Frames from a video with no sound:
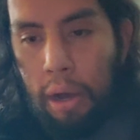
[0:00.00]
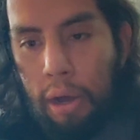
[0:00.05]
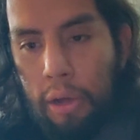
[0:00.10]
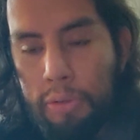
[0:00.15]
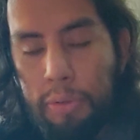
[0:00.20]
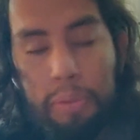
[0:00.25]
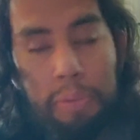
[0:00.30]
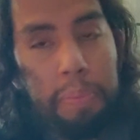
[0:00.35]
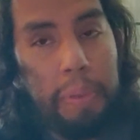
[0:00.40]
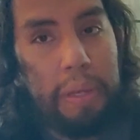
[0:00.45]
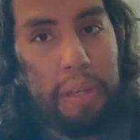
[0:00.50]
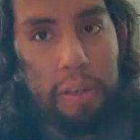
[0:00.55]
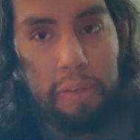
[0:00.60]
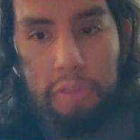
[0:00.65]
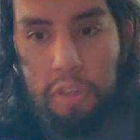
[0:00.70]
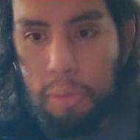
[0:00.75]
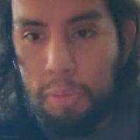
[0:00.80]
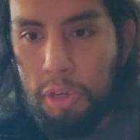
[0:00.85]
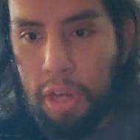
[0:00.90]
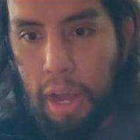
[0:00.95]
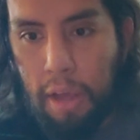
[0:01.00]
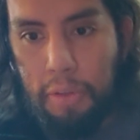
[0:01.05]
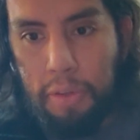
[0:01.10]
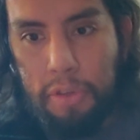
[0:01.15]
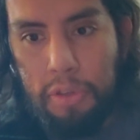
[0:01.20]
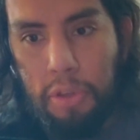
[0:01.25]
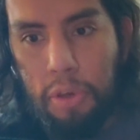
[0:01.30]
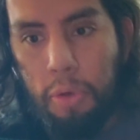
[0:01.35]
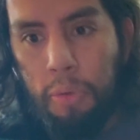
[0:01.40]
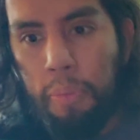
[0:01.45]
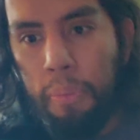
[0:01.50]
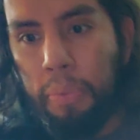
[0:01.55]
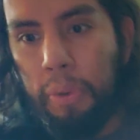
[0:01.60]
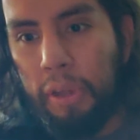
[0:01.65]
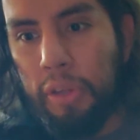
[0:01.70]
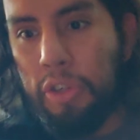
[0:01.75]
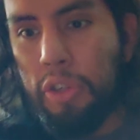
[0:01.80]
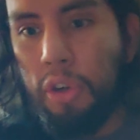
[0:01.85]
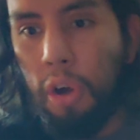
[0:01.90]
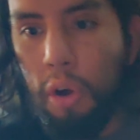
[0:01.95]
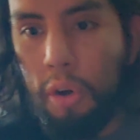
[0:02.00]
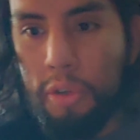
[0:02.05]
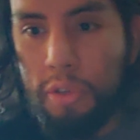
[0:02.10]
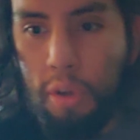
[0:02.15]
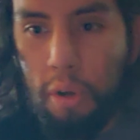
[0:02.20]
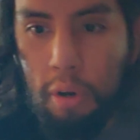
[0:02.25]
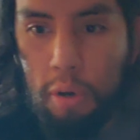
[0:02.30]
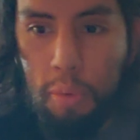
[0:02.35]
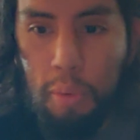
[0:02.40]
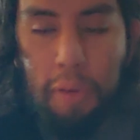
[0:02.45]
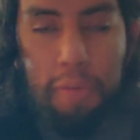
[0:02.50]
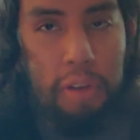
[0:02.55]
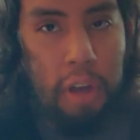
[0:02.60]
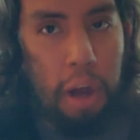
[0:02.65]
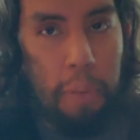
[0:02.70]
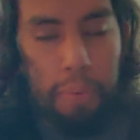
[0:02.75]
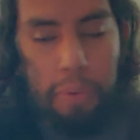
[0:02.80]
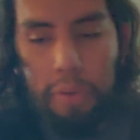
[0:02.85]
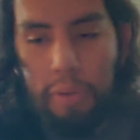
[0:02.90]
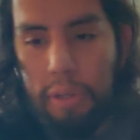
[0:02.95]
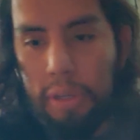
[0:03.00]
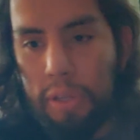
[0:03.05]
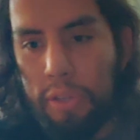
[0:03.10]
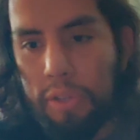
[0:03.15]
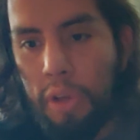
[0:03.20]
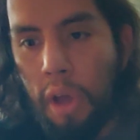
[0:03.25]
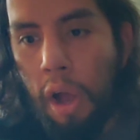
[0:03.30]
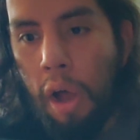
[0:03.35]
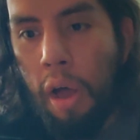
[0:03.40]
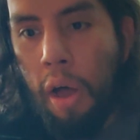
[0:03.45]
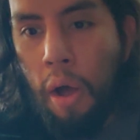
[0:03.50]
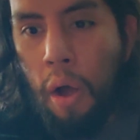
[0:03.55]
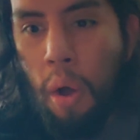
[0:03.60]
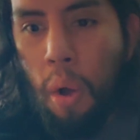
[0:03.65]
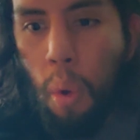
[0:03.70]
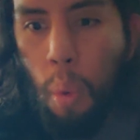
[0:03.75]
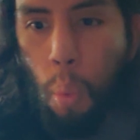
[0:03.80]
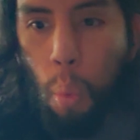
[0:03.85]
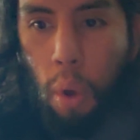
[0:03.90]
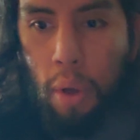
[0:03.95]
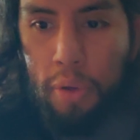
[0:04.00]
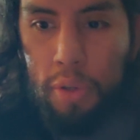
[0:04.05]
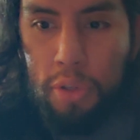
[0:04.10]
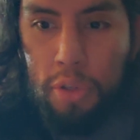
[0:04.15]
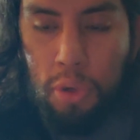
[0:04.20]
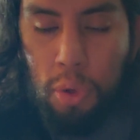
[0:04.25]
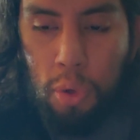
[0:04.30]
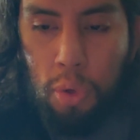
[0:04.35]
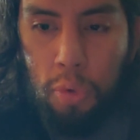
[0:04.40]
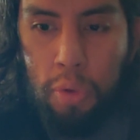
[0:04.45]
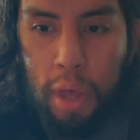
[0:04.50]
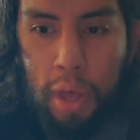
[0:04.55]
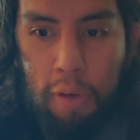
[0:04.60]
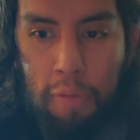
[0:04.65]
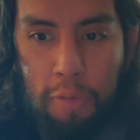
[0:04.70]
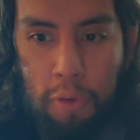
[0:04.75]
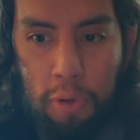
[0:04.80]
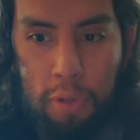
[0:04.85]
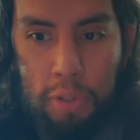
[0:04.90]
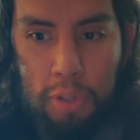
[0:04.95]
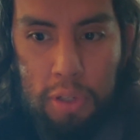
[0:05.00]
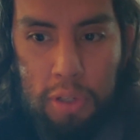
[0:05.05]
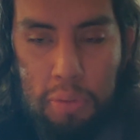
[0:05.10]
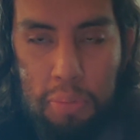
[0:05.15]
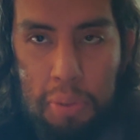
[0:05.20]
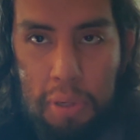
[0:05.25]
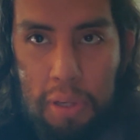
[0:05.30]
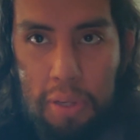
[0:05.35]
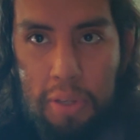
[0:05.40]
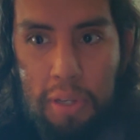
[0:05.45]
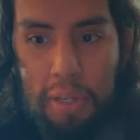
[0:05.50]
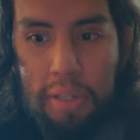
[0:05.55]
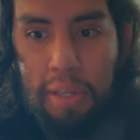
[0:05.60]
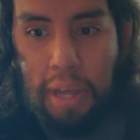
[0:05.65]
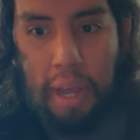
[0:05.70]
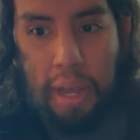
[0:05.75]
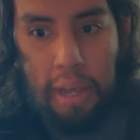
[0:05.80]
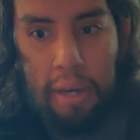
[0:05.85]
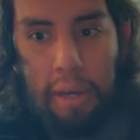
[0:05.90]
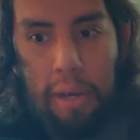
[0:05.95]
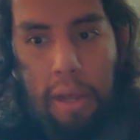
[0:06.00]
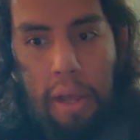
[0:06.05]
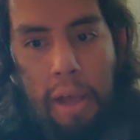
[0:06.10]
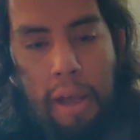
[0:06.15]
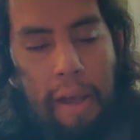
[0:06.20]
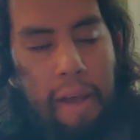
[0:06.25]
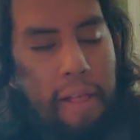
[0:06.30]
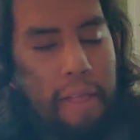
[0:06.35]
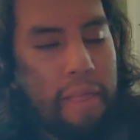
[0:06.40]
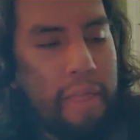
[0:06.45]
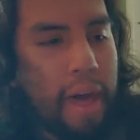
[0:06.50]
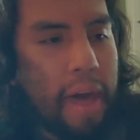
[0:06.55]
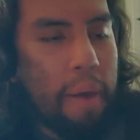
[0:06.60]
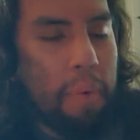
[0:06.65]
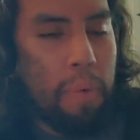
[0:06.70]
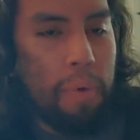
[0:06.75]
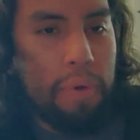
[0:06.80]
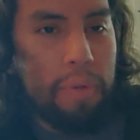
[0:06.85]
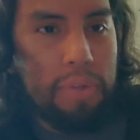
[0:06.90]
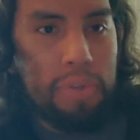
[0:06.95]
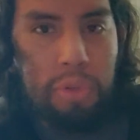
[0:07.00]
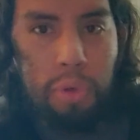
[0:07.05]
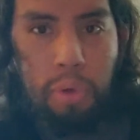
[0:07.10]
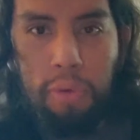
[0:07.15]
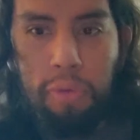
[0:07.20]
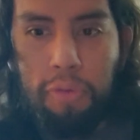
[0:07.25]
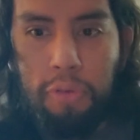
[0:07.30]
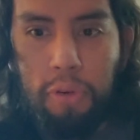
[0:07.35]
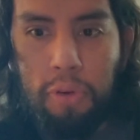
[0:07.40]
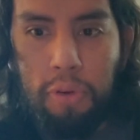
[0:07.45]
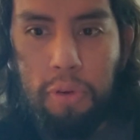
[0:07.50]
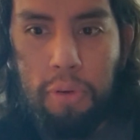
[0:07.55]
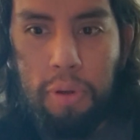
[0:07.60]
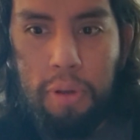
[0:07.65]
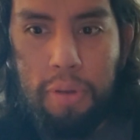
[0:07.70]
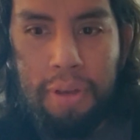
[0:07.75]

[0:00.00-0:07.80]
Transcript: So speaking of Gym Challenge, though, Blaine's Charizard, we have a couple of these. One sold at a first edition PSA 10 that was sold for